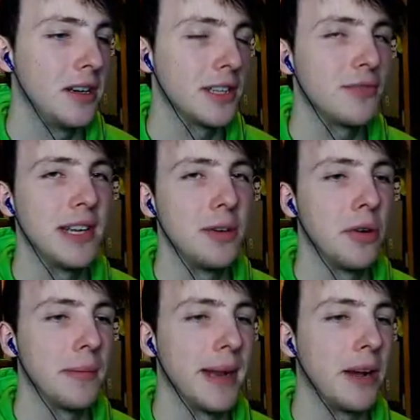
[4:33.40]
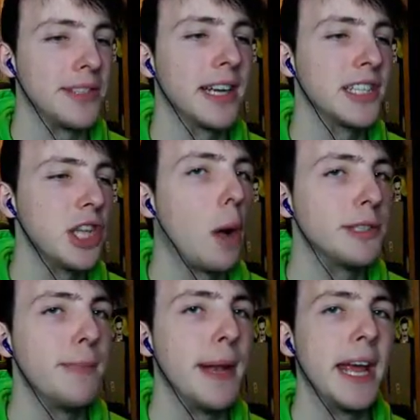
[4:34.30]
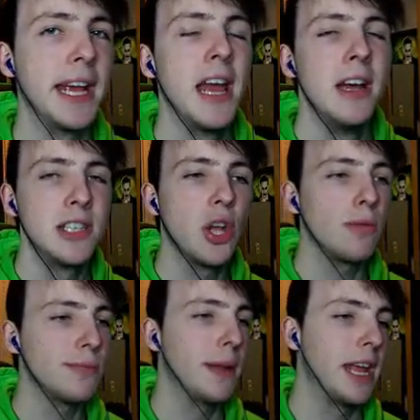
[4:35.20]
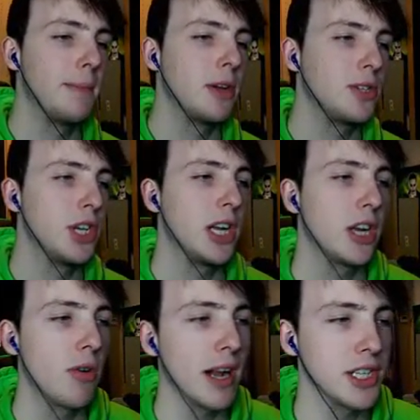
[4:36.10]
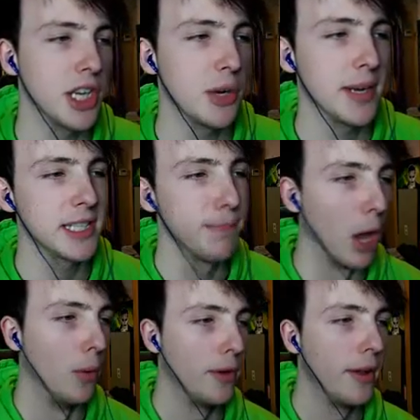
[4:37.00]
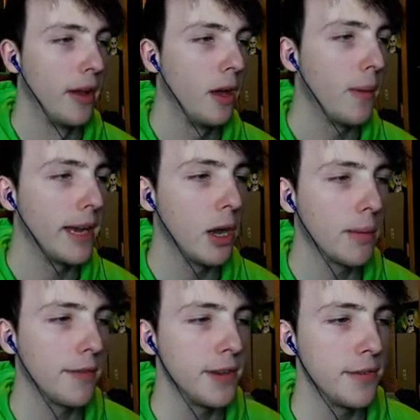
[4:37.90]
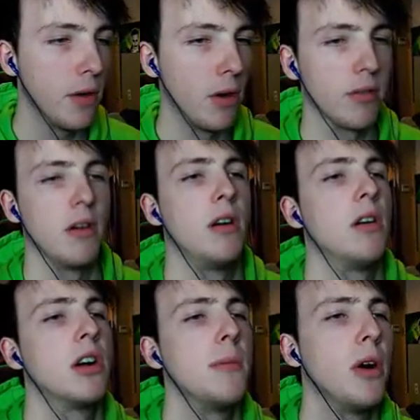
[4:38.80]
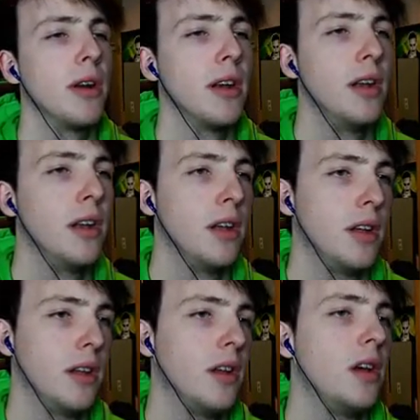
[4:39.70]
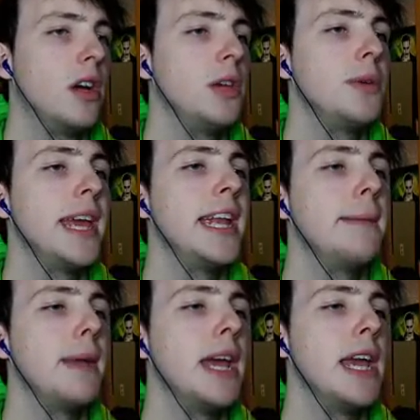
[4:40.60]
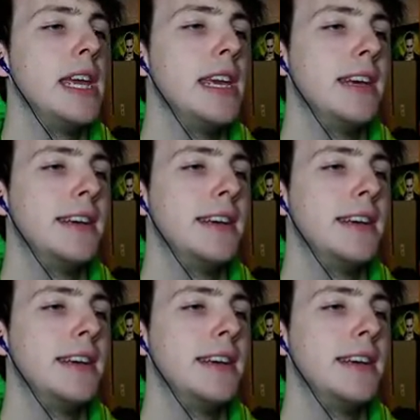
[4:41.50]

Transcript: That was really annoying me. I was like, stop spinning, stop spinning, because you're going to crash and you're going to explode. Wait, no, I'm going to finish fourth. Oh, come on. Are you kidding me?